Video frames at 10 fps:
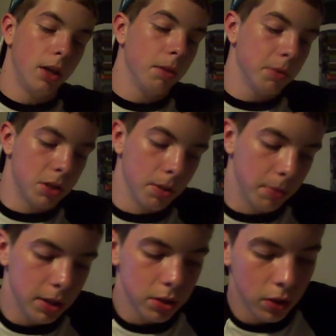But something
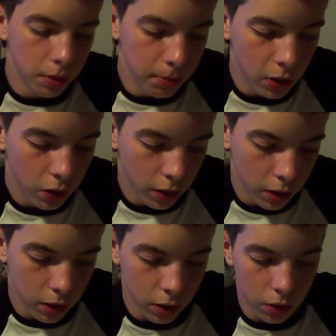I saw in the middle of the
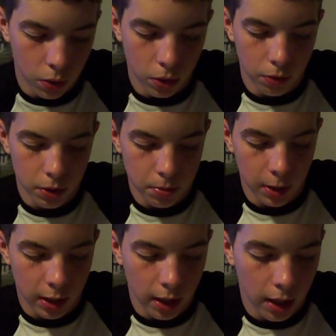third quarter was
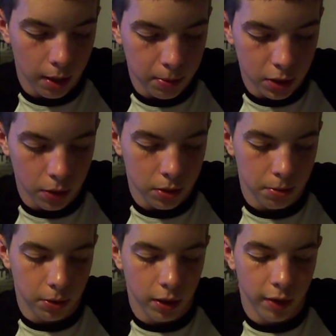McNabb showing some
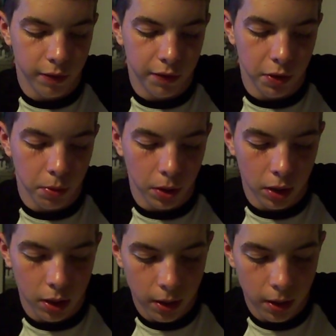great footwork.